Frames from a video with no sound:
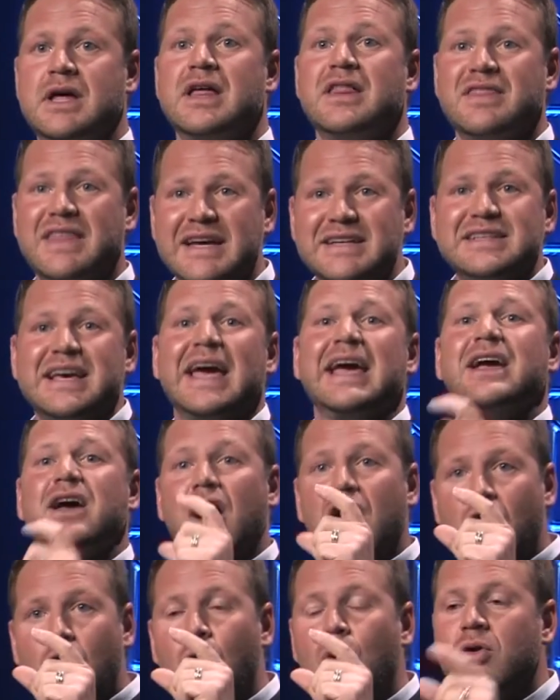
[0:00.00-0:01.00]
They take a
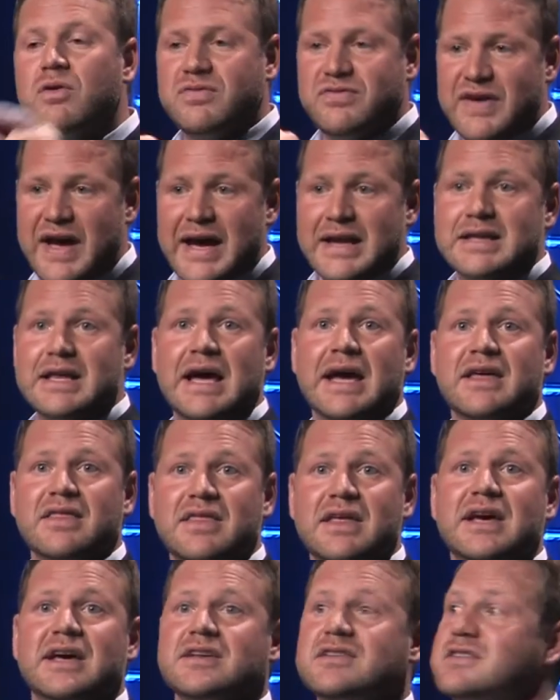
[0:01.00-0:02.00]
whole fat like
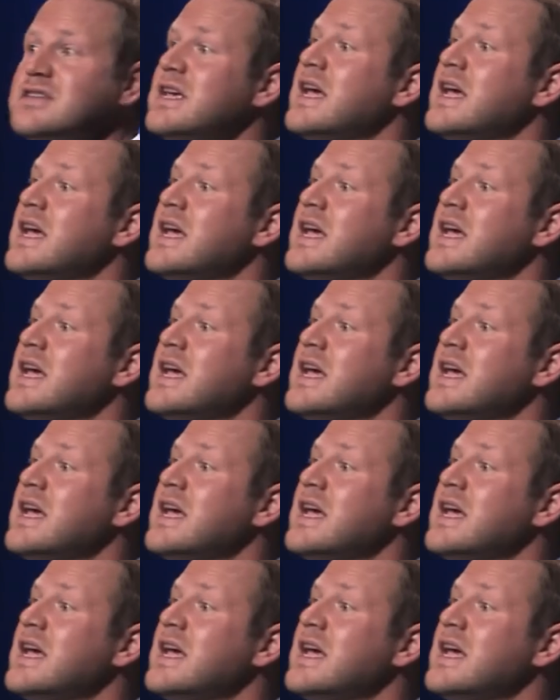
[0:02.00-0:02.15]
this